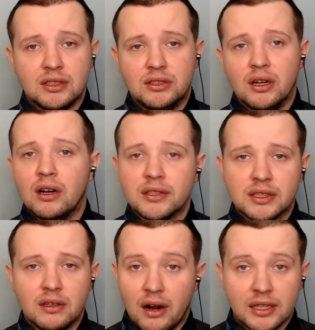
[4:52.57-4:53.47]

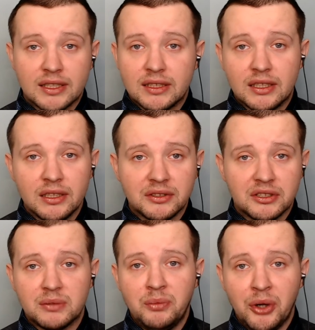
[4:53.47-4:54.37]
dots are still
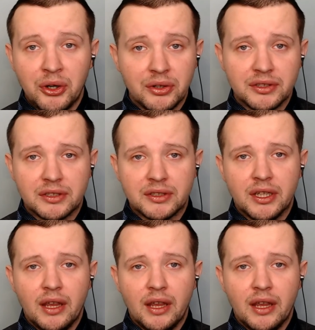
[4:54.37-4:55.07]
dispersed.